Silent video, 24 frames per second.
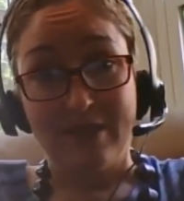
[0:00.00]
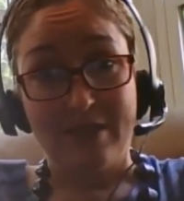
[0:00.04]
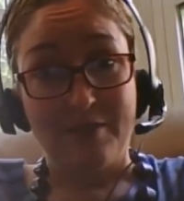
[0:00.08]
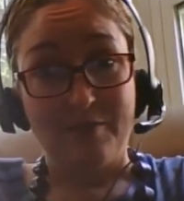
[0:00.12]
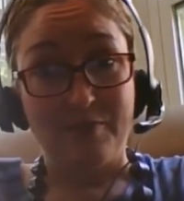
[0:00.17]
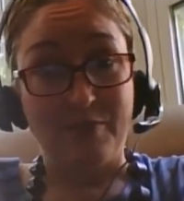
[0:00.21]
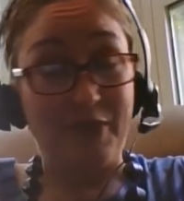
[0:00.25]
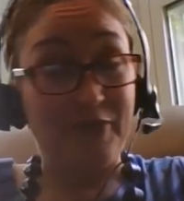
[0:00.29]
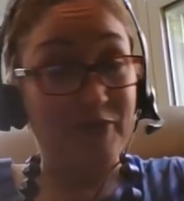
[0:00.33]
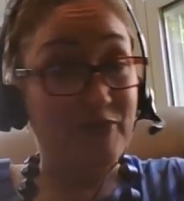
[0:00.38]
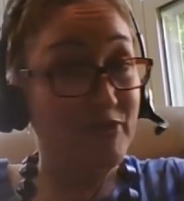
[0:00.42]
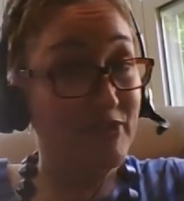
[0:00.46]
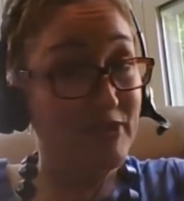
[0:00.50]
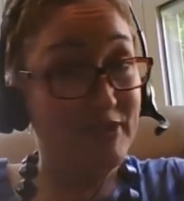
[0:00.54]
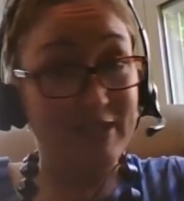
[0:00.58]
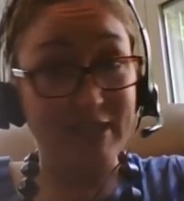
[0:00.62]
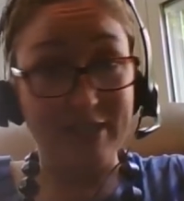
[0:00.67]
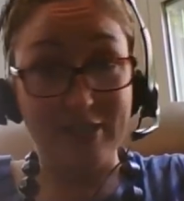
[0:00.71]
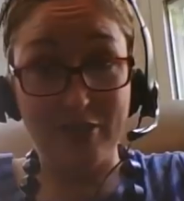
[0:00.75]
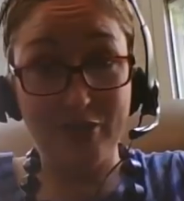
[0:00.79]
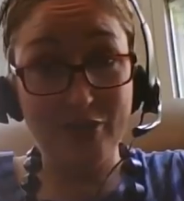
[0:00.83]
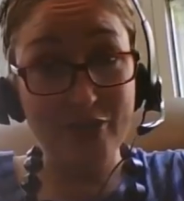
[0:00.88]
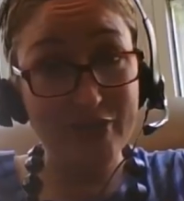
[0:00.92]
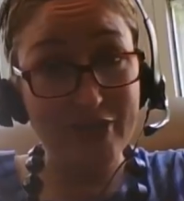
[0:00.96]
brothers and
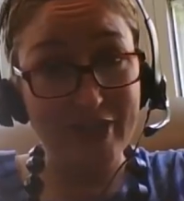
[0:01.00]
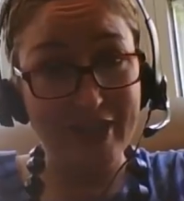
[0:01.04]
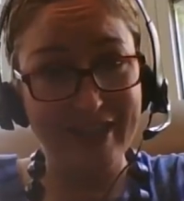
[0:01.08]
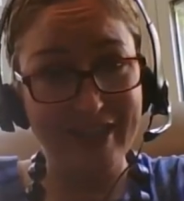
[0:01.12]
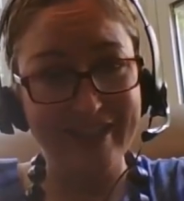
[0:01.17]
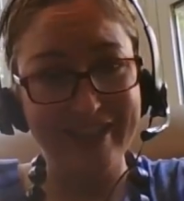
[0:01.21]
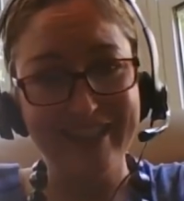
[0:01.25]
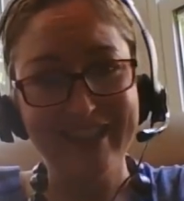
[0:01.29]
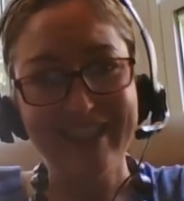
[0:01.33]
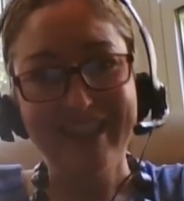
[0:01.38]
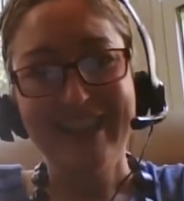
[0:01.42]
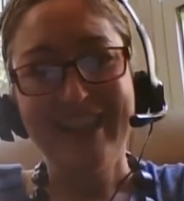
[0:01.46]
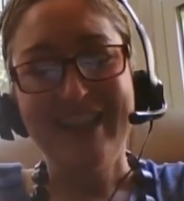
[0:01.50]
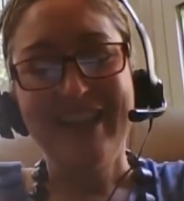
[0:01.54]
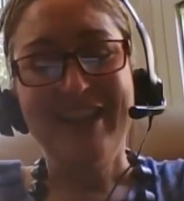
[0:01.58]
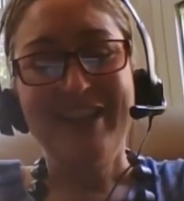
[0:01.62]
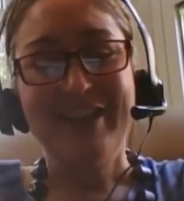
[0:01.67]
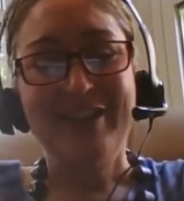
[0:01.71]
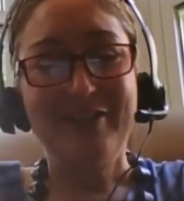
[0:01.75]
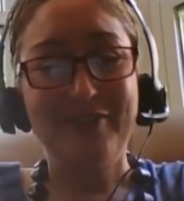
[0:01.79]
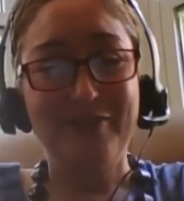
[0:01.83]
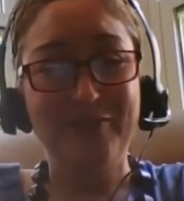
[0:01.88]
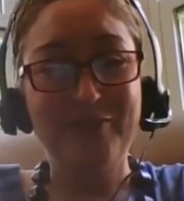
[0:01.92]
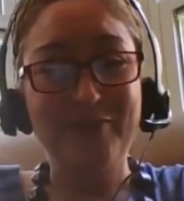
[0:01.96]
sisters
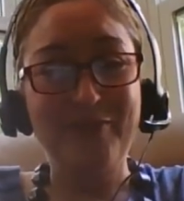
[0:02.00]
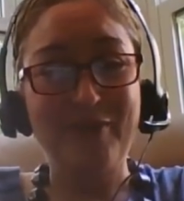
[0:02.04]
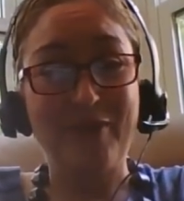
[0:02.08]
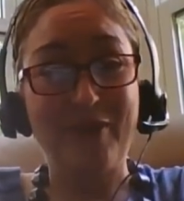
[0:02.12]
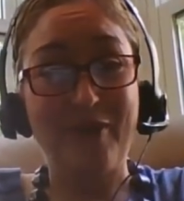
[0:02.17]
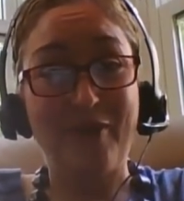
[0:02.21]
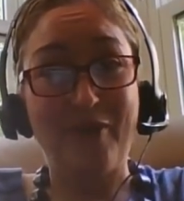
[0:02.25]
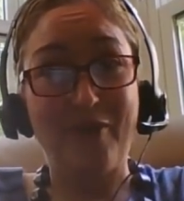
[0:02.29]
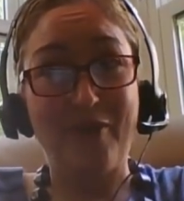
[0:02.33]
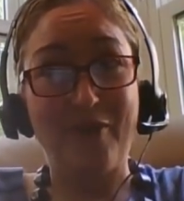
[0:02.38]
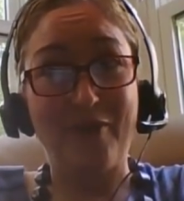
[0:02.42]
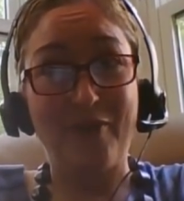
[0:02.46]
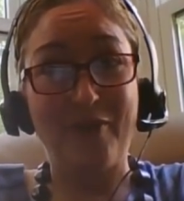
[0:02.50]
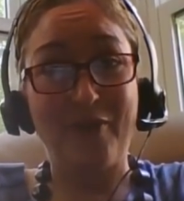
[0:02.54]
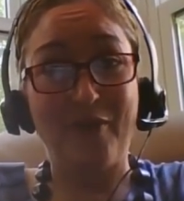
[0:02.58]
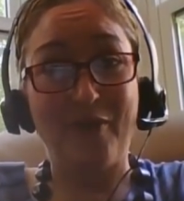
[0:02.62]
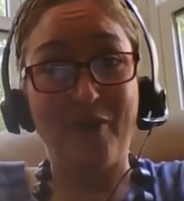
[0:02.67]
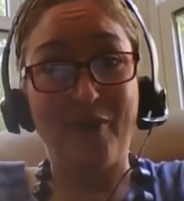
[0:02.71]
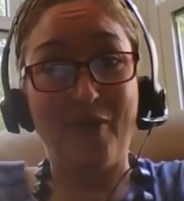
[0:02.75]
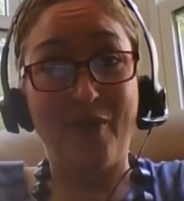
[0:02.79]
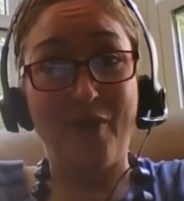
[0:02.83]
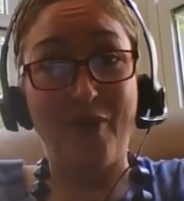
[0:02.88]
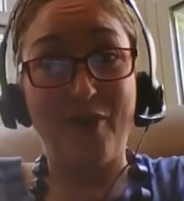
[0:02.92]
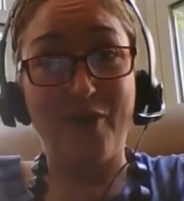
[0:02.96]
who
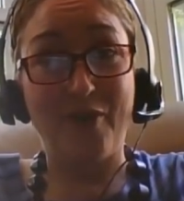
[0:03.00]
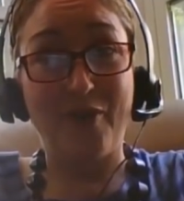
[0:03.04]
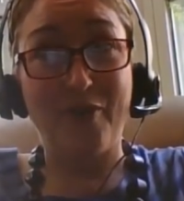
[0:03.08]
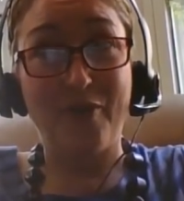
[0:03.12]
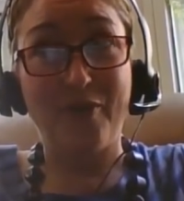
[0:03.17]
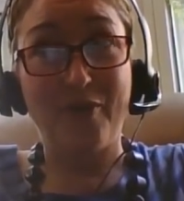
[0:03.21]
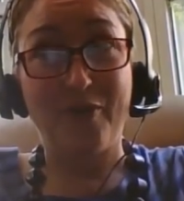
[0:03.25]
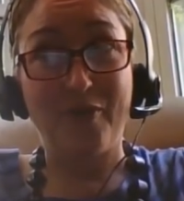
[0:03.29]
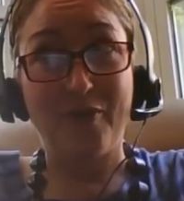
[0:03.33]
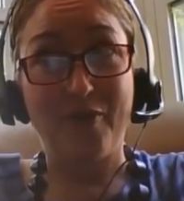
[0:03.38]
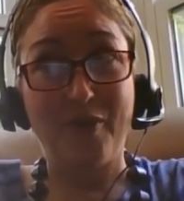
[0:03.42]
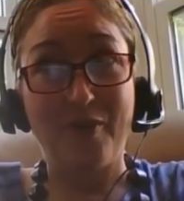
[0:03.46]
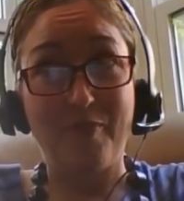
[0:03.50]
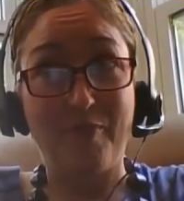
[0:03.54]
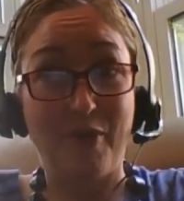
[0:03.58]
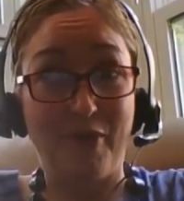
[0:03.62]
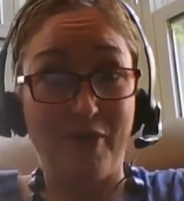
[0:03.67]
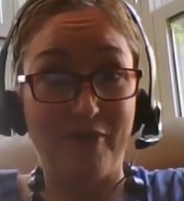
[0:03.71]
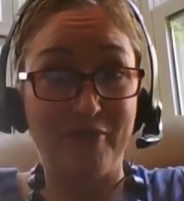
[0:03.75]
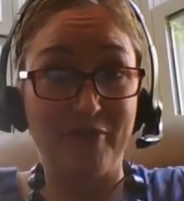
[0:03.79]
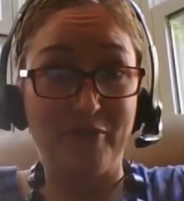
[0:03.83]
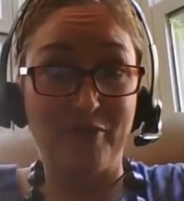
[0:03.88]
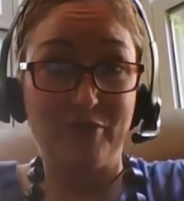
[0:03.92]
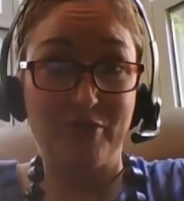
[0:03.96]
are a
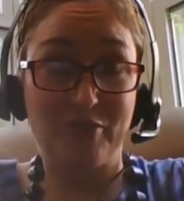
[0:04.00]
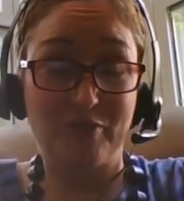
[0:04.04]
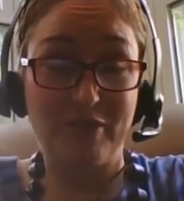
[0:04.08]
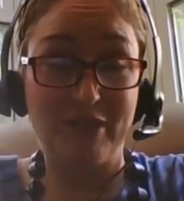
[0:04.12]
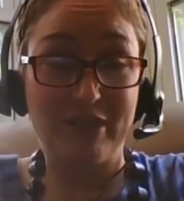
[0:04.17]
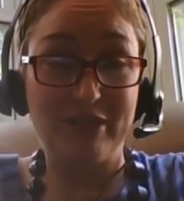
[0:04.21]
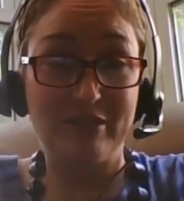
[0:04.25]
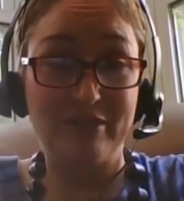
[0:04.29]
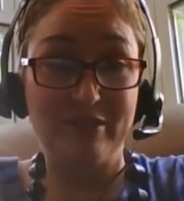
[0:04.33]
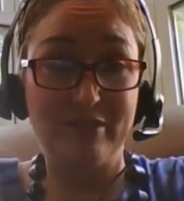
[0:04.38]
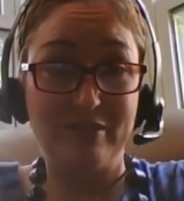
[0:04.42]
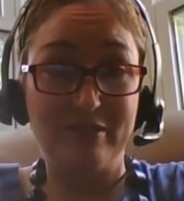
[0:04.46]
part of their unit.